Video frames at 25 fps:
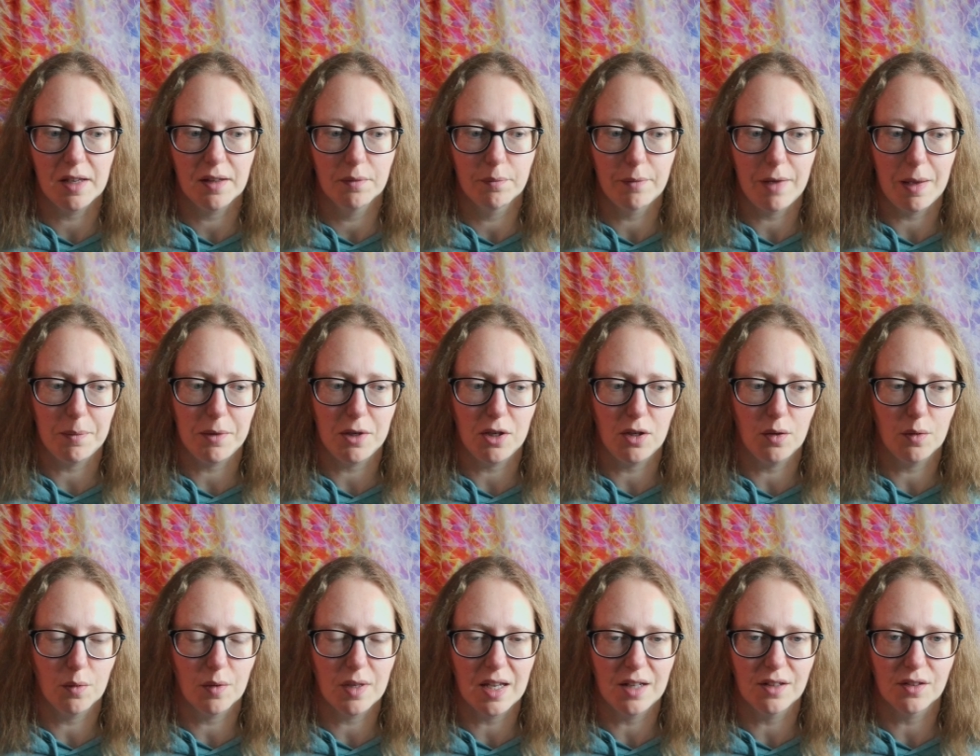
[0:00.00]
Maybe
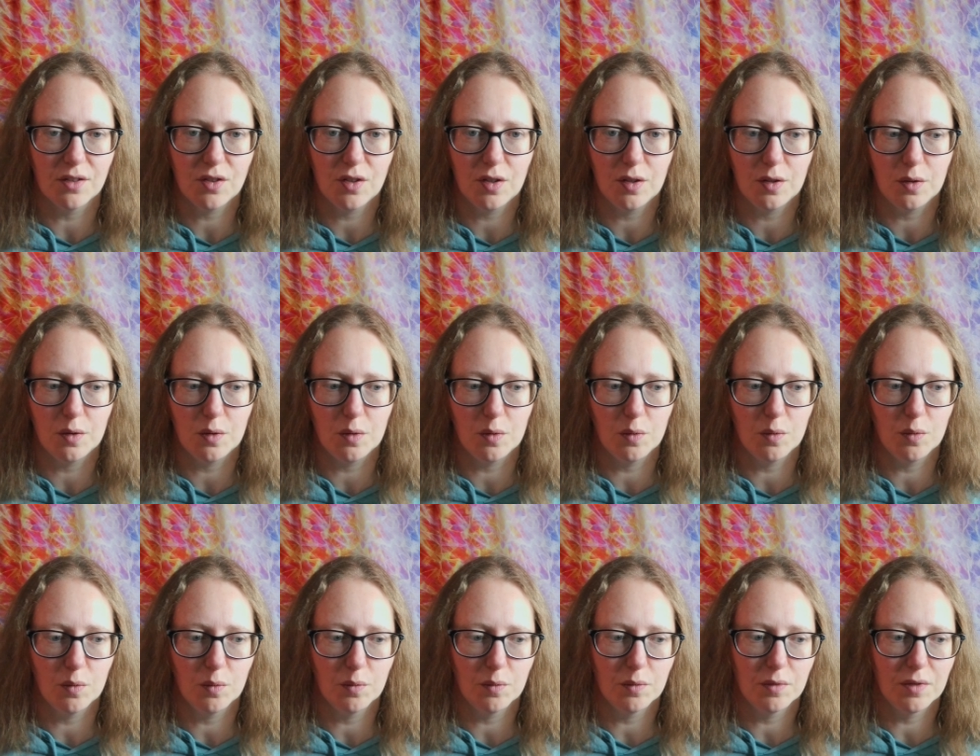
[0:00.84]
you get
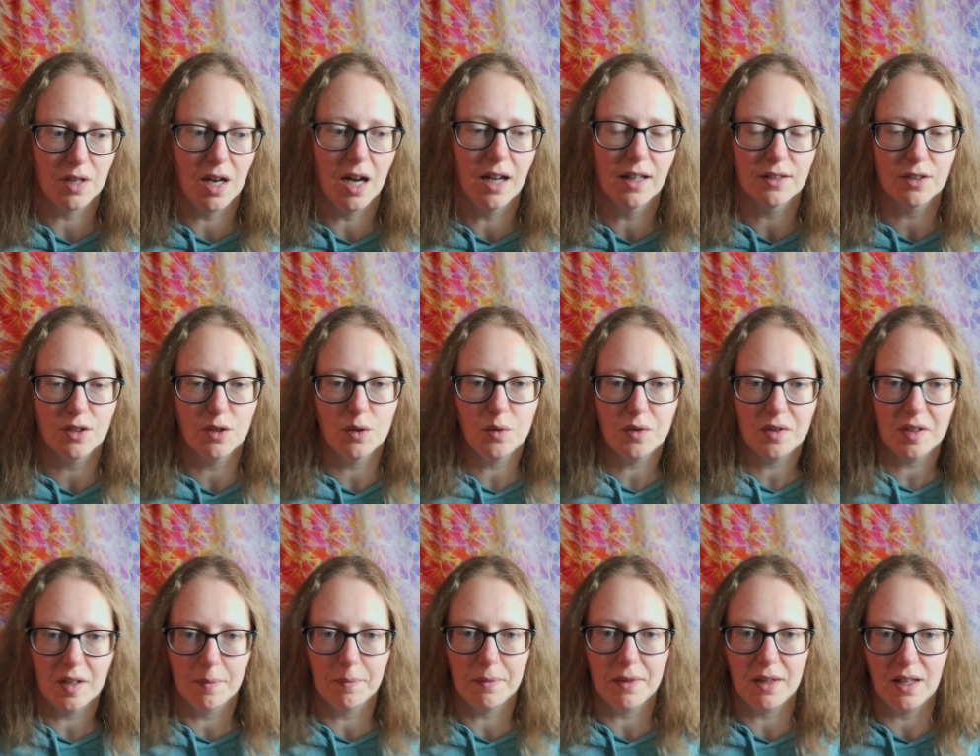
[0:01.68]
to not do
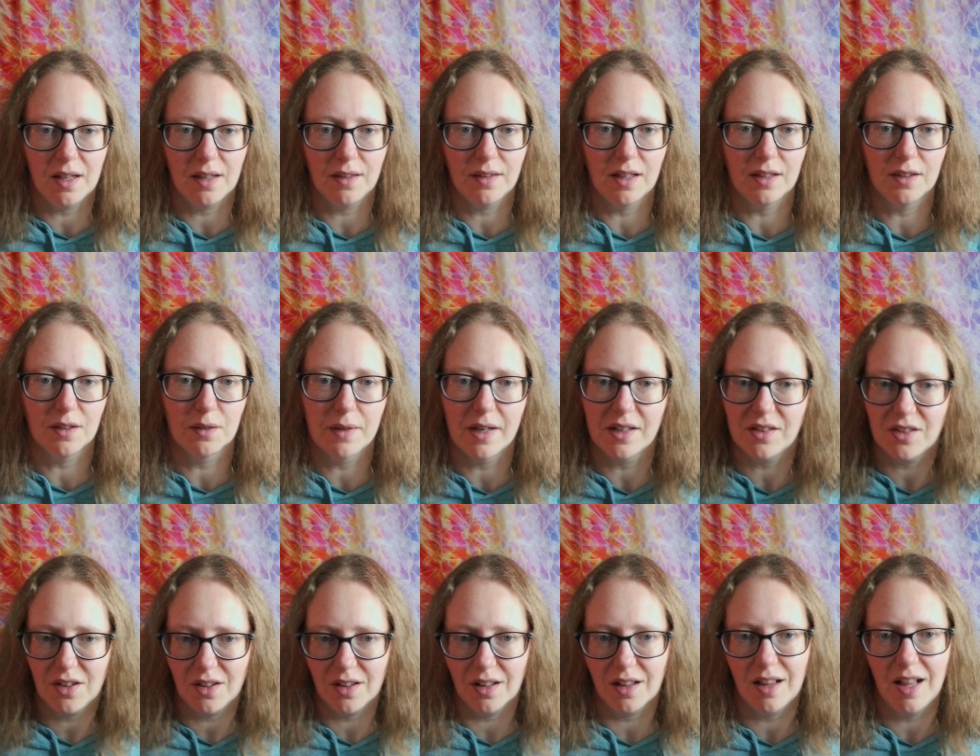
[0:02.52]
something that the
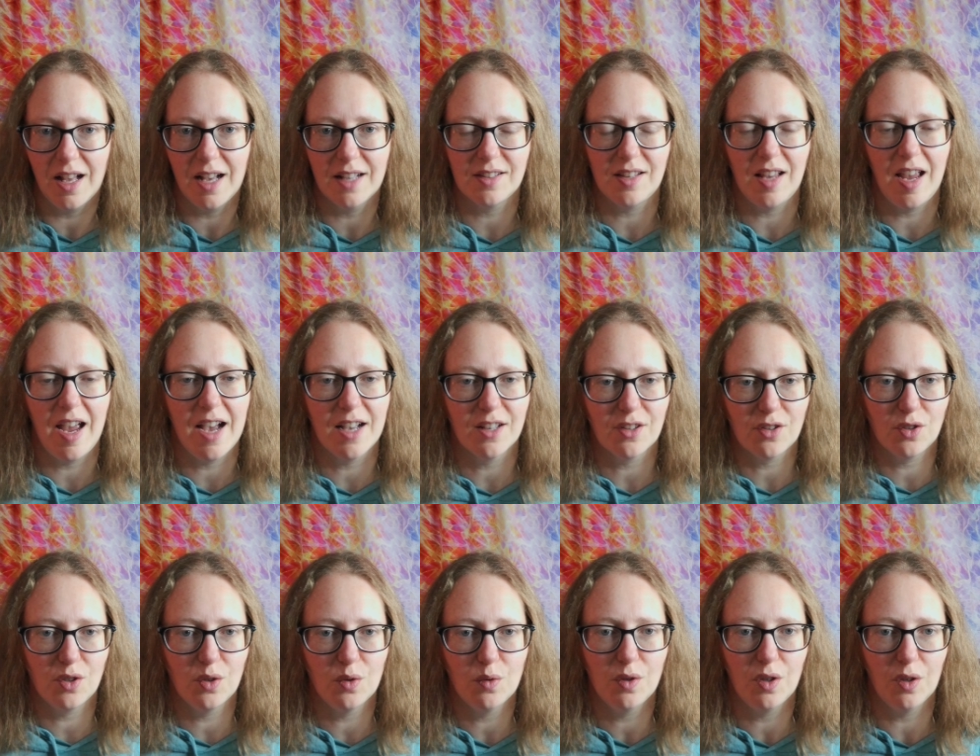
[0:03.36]
rest of the class has
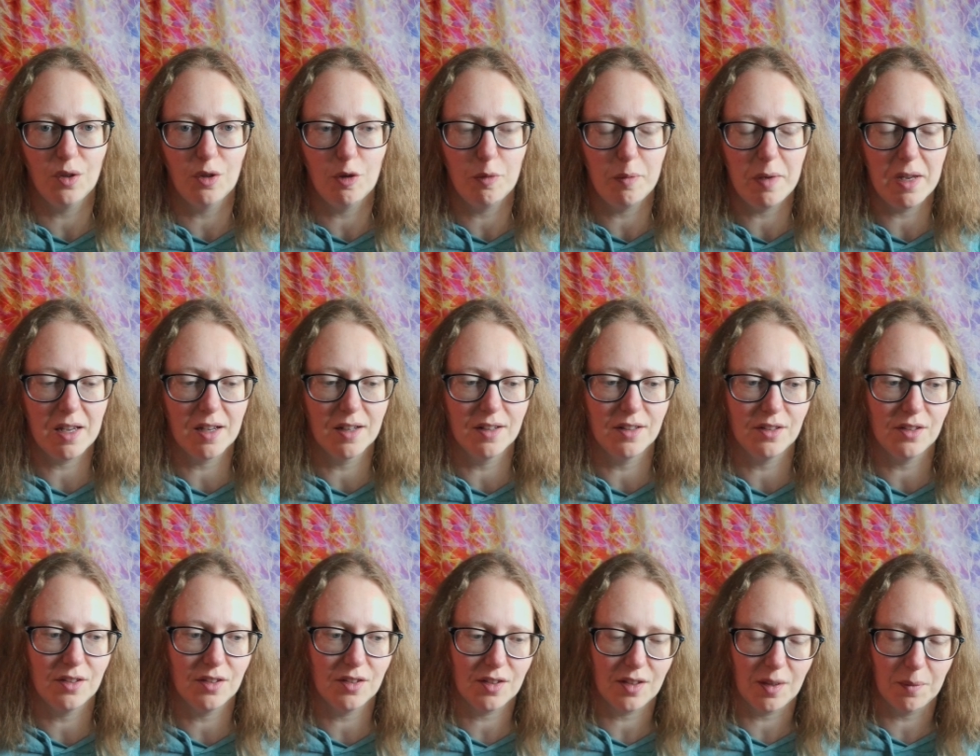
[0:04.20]
to do
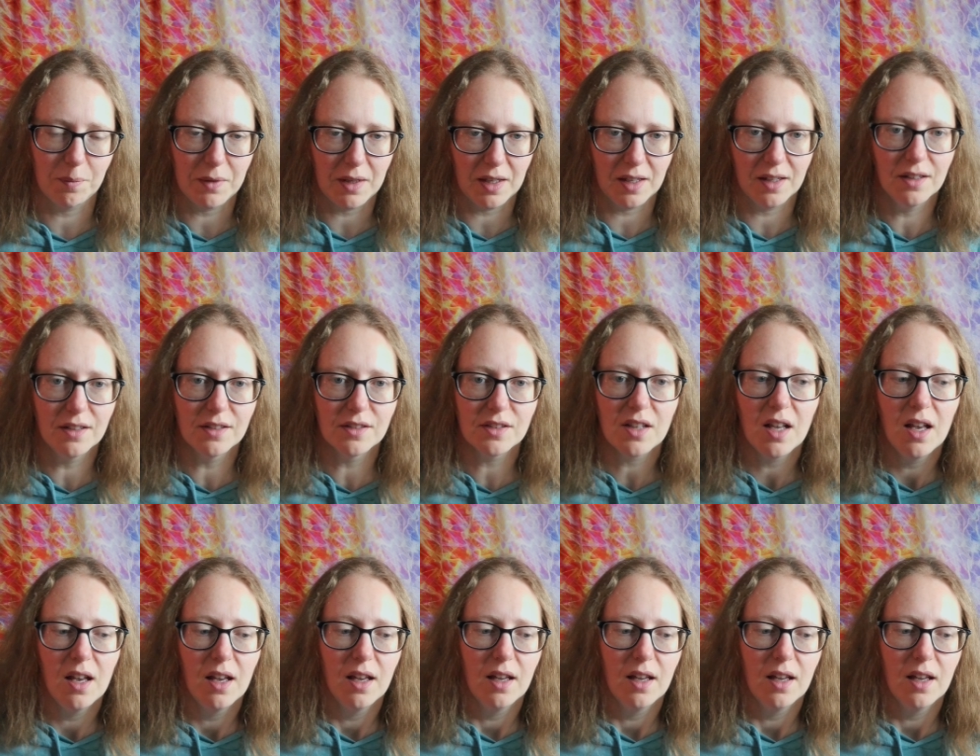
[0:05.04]
because something else,